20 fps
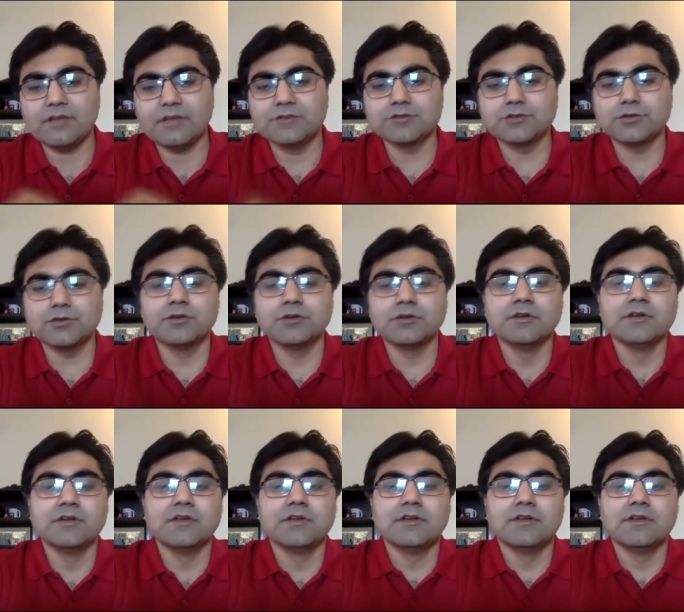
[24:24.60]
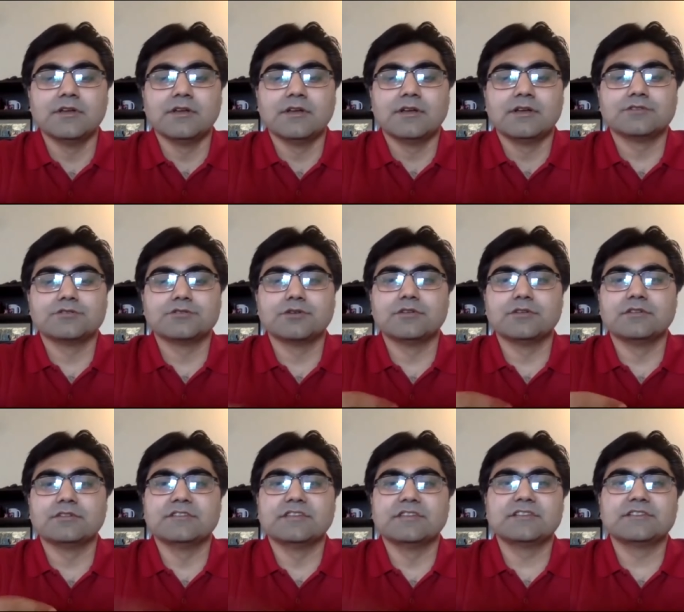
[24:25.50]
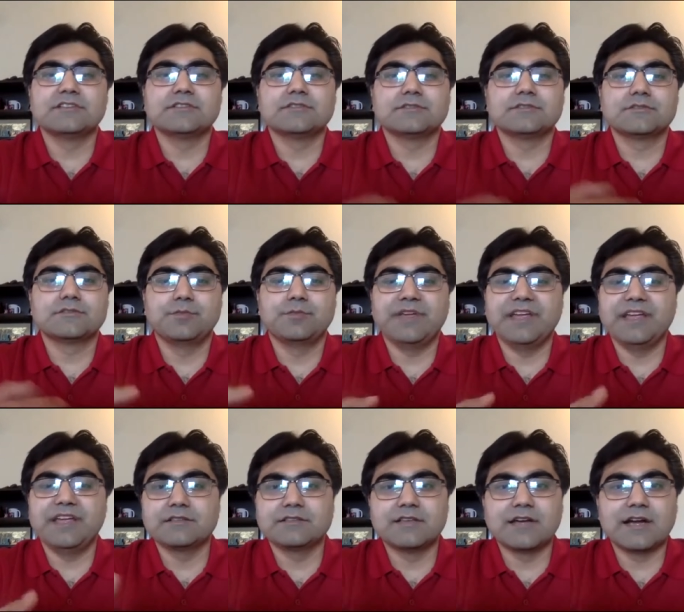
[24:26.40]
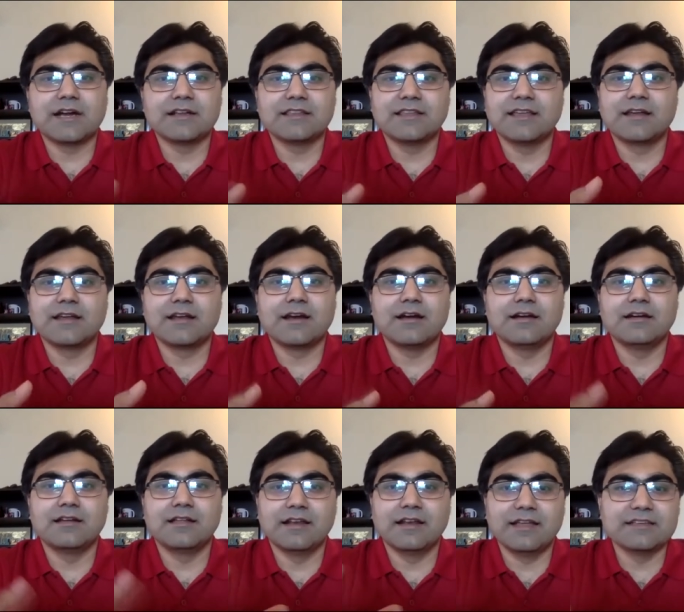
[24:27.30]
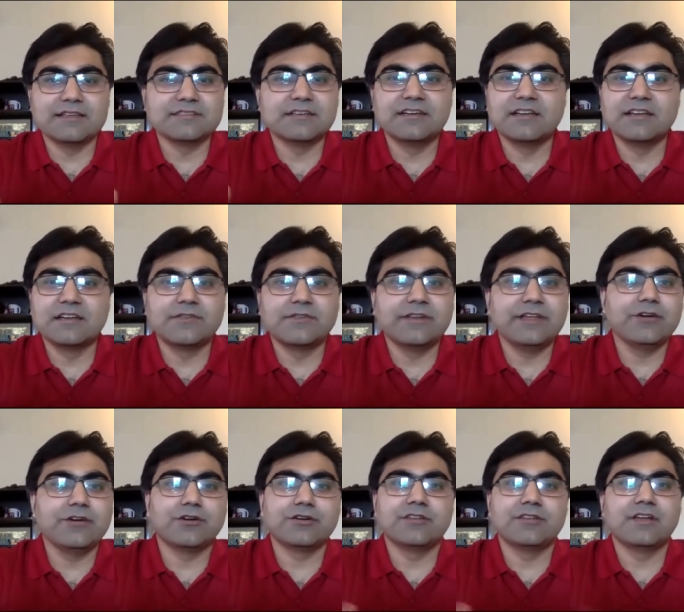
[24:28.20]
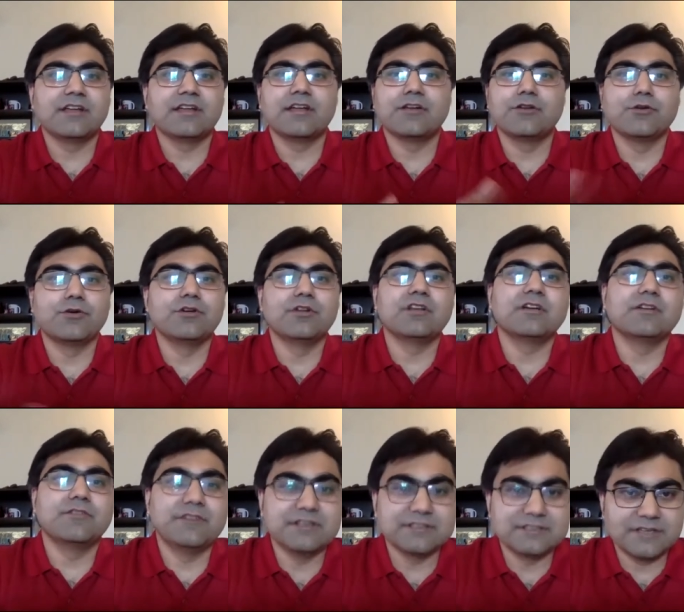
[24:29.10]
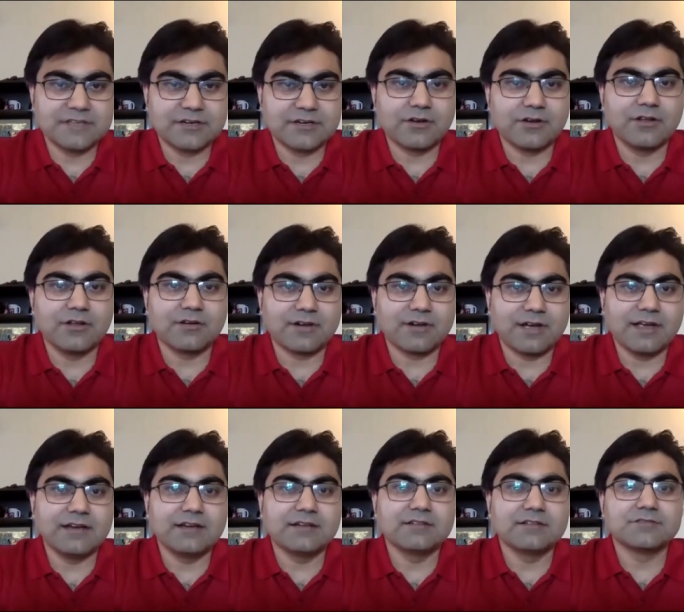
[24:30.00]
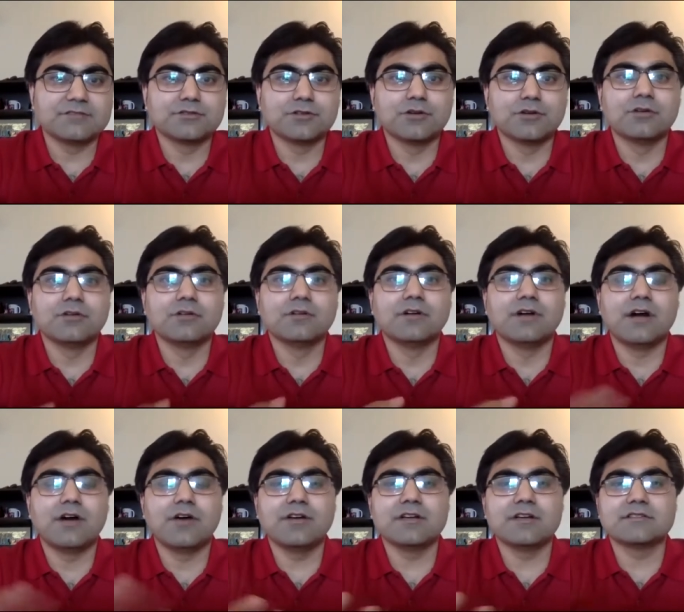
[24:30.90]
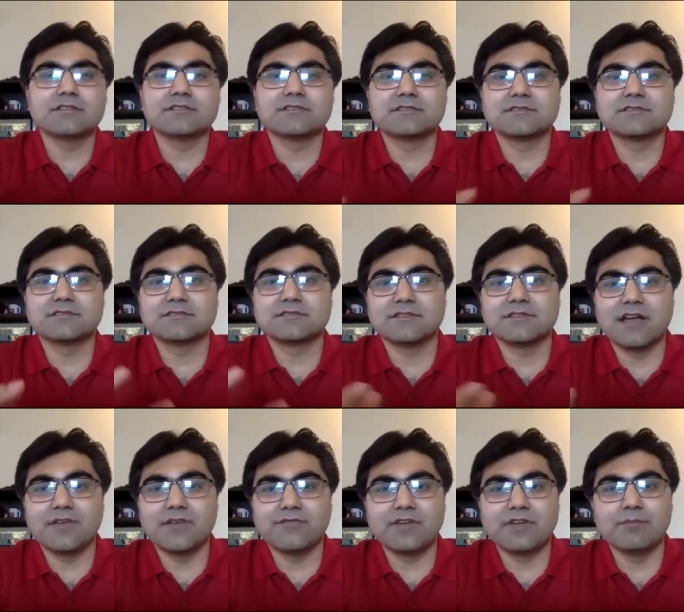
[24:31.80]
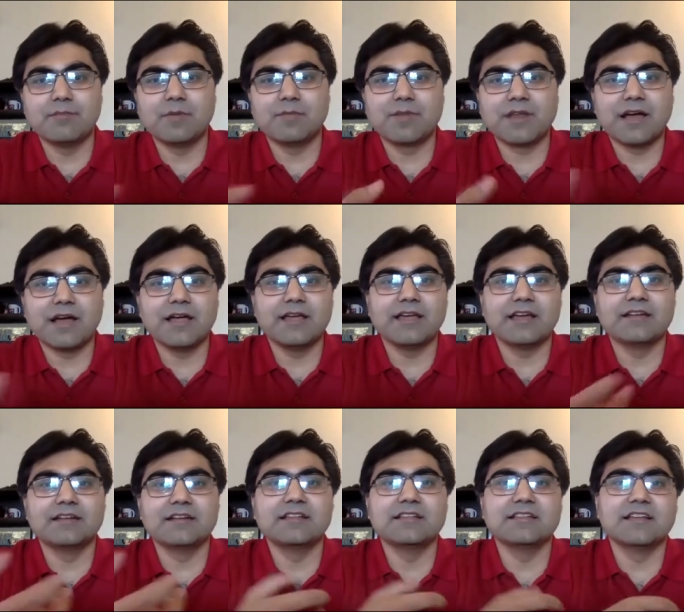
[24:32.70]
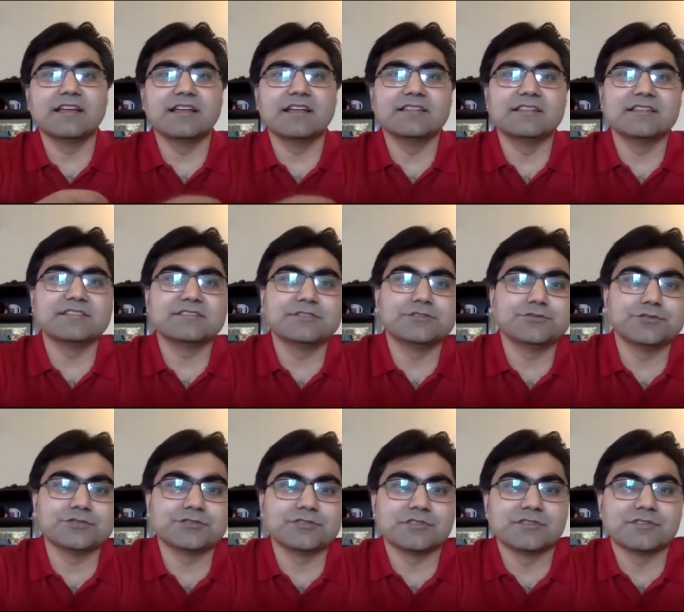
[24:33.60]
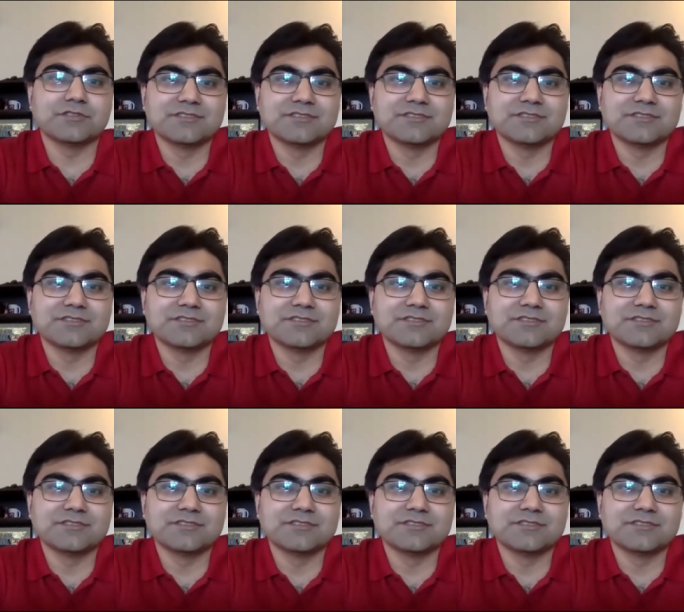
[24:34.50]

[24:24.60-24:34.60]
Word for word: So, so this means that there are delays in delivery or there are no deliveries at all, right? So how does FM apply in, in, in this situation?